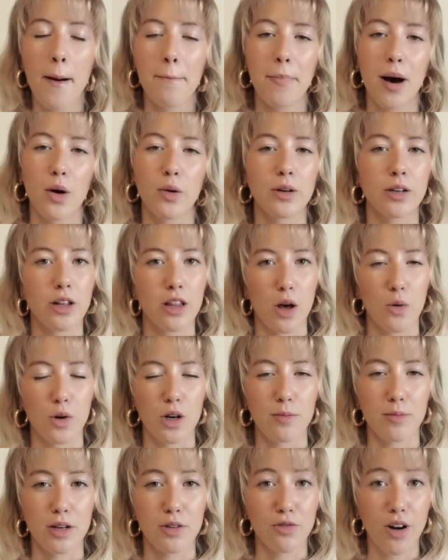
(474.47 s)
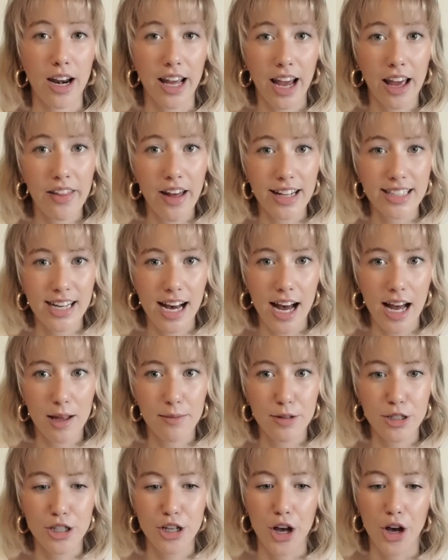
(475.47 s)
but we knew that wouldn't be running at that
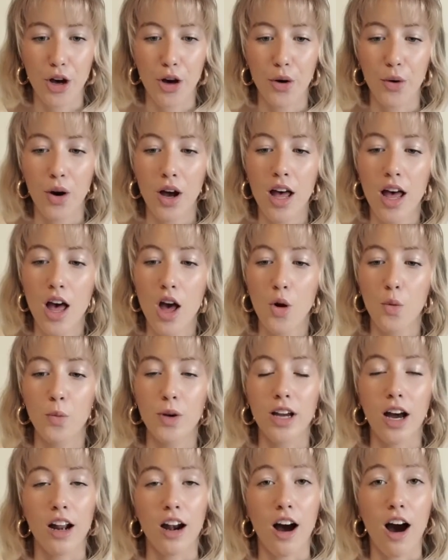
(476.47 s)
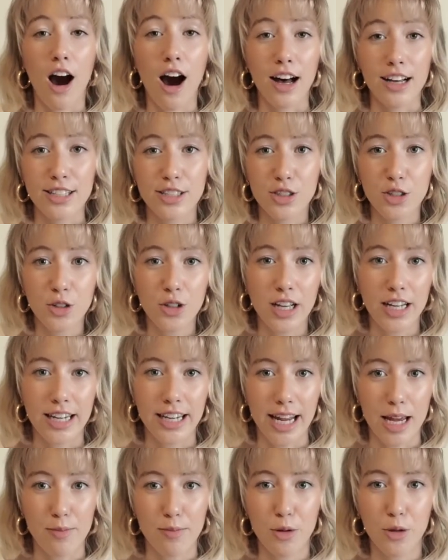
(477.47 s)
time. So we got a hostel in
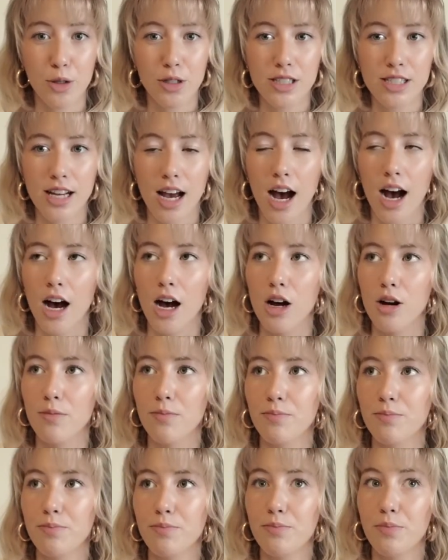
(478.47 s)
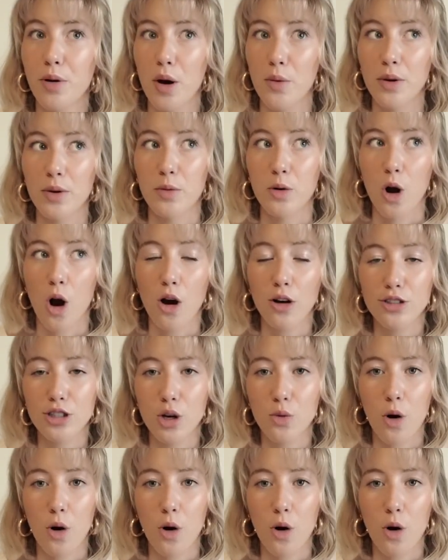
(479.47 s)
Naples, but we were also